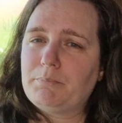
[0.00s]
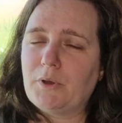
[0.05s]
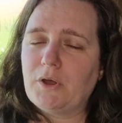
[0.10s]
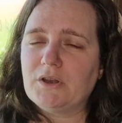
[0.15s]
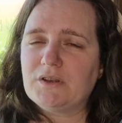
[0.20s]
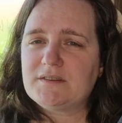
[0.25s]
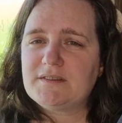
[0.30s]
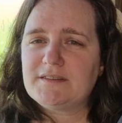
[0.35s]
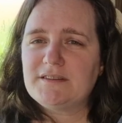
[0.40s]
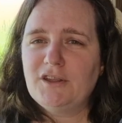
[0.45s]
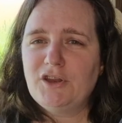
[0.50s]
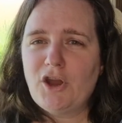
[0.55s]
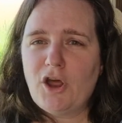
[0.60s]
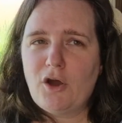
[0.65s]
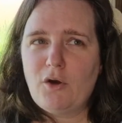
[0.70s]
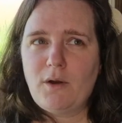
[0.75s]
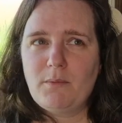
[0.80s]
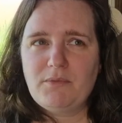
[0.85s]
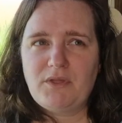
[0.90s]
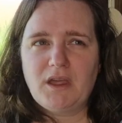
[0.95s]
But, you
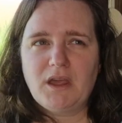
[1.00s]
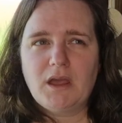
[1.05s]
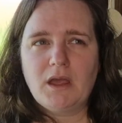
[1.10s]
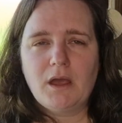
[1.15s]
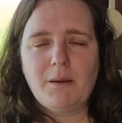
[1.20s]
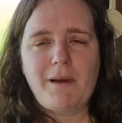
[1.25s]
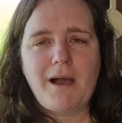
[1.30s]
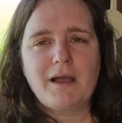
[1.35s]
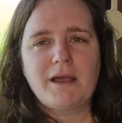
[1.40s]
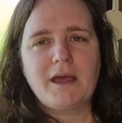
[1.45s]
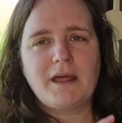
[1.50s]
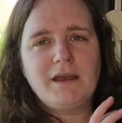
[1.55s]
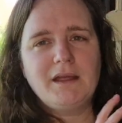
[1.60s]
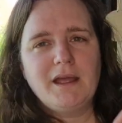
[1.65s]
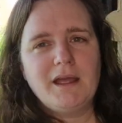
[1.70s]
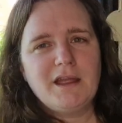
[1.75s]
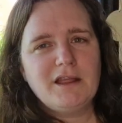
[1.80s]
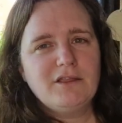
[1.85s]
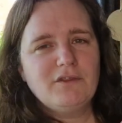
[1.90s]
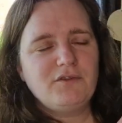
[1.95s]
know, I'm thinking about getting
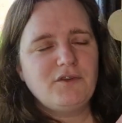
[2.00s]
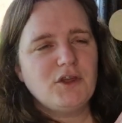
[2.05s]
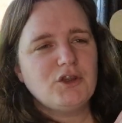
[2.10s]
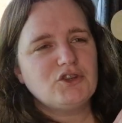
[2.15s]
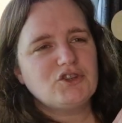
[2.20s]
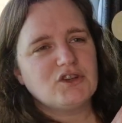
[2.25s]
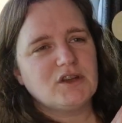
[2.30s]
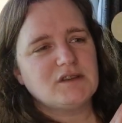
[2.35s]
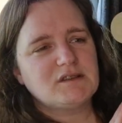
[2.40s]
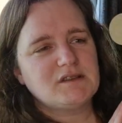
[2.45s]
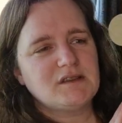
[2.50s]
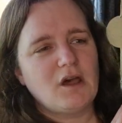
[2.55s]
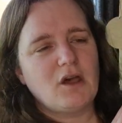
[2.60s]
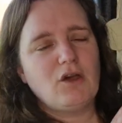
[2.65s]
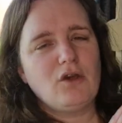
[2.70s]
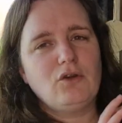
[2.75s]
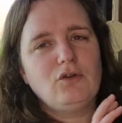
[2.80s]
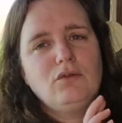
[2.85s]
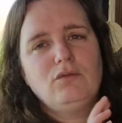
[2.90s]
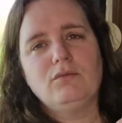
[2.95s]
it in the future.
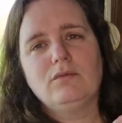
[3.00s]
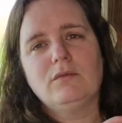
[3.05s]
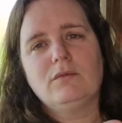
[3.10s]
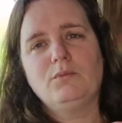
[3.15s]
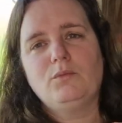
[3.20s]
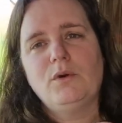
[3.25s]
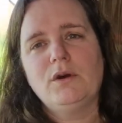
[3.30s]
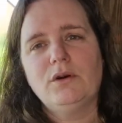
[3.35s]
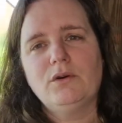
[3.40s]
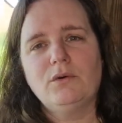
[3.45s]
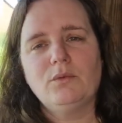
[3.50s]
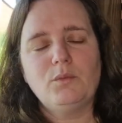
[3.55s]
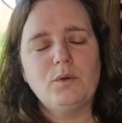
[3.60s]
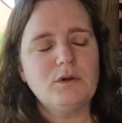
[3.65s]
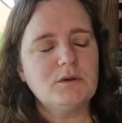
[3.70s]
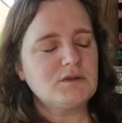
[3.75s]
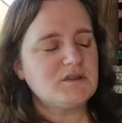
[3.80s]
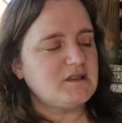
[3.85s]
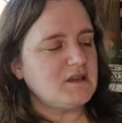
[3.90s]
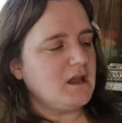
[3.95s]
So we'll,
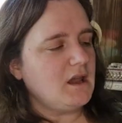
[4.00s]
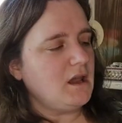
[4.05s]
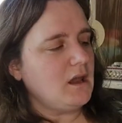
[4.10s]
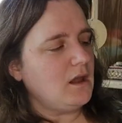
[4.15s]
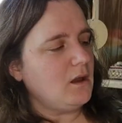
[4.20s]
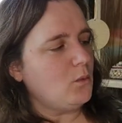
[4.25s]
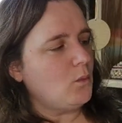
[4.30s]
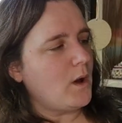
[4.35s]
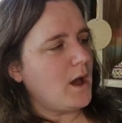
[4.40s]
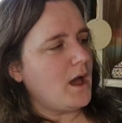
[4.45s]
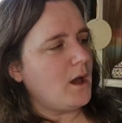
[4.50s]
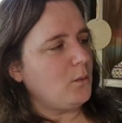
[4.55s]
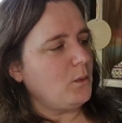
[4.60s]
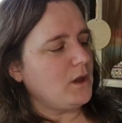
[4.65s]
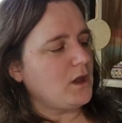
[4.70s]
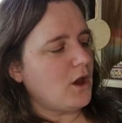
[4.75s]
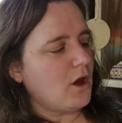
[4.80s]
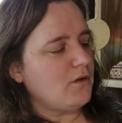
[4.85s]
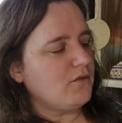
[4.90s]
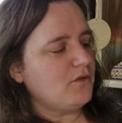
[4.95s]
we'll see where
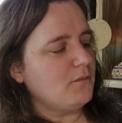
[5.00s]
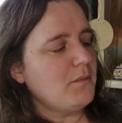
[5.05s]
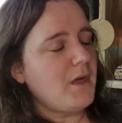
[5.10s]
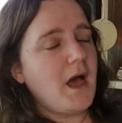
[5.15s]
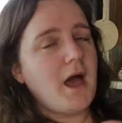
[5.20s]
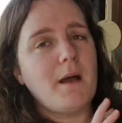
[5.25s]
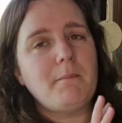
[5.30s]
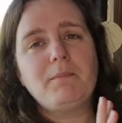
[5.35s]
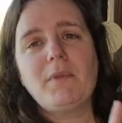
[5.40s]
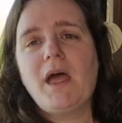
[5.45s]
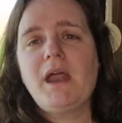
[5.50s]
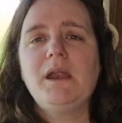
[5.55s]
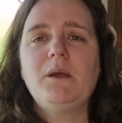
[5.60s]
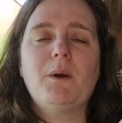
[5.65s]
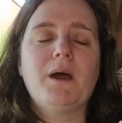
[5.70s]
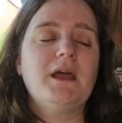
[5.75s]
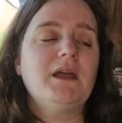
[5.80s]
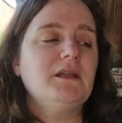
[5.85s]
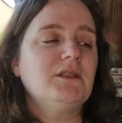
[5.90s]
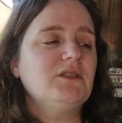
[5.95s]
we go from there.
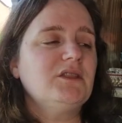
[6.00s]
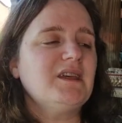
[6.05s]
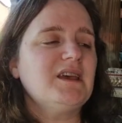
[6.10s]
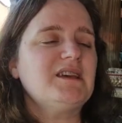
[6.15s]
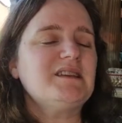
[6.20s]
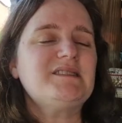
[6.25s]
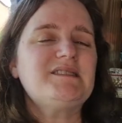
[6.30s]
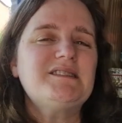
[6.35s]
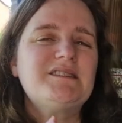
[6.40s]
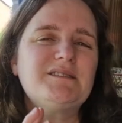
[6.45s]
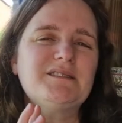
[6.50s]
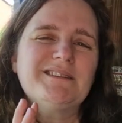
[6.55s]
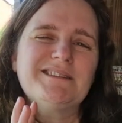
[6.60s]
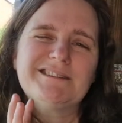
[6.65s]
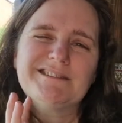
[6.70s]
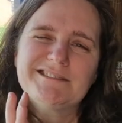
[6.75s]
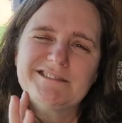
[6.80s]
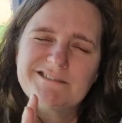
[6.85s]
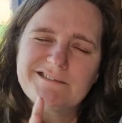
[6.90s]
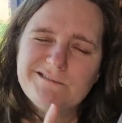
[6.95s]
Anyway, this
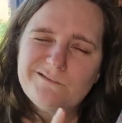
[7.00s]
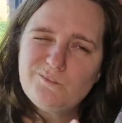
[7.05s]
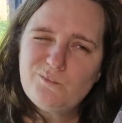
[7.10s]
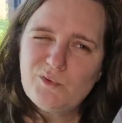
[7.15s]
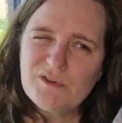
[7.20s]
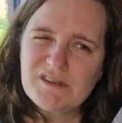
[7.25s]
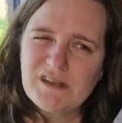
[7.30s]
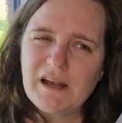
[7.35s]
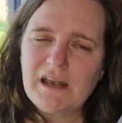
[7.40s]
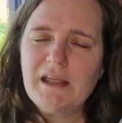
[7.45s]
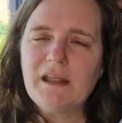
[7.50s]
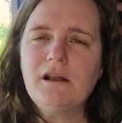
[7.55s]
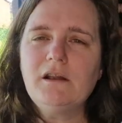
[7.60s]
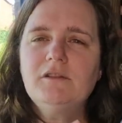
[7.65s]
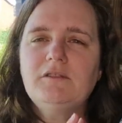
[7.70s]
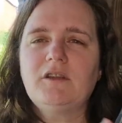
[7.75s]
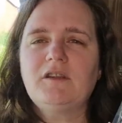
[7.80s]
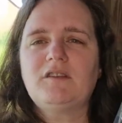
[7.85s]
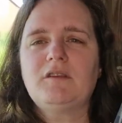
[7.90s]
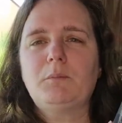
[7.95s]
was a
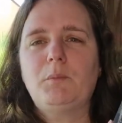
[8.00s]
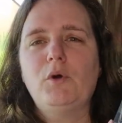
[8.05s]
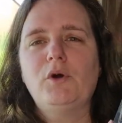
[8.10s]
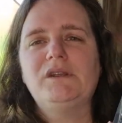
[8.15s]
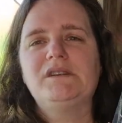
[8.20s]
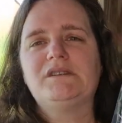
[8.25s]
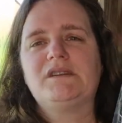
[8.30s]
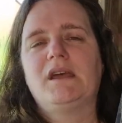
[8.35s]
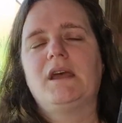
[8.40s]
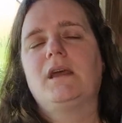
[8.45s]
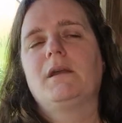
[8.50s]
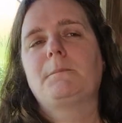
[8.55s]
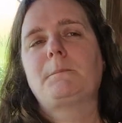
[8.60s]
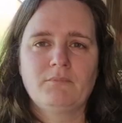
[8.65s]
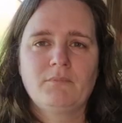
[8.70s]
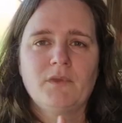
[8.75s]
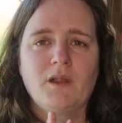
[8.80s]
little disappointing.